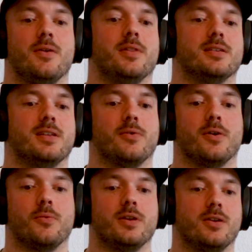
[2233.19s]
They said,
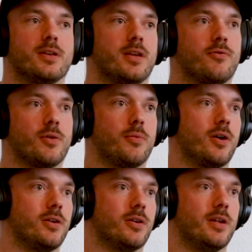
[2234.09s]
well, when you're looking for a
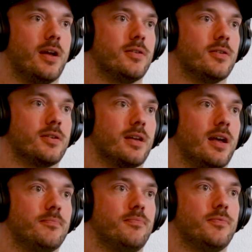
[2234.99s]
partner, you have to look
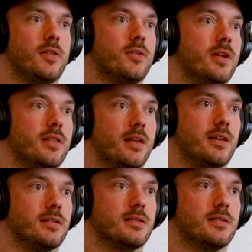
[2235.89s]
at 3
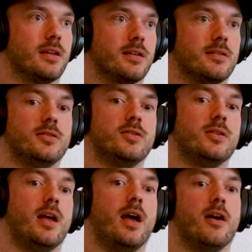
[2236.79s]
things. Do
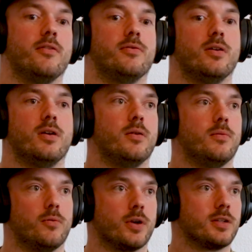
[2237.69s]
they have
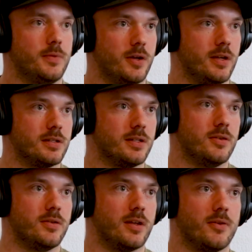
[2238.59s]
more experience than
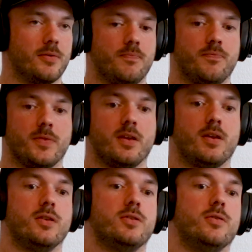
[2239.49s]
you do?
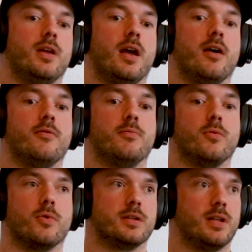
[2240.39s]
Do they have
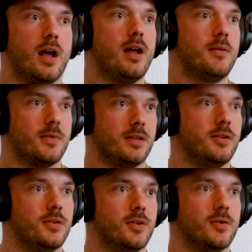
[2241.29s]
more time than
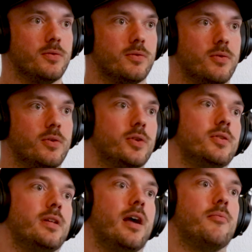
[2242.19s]
you do? Or do
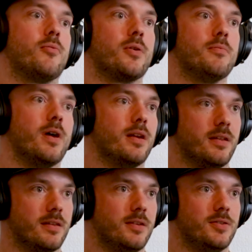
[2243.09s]
they have more money
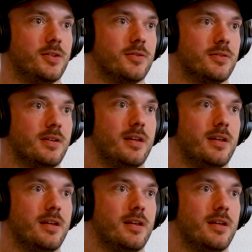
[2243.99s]
than you do?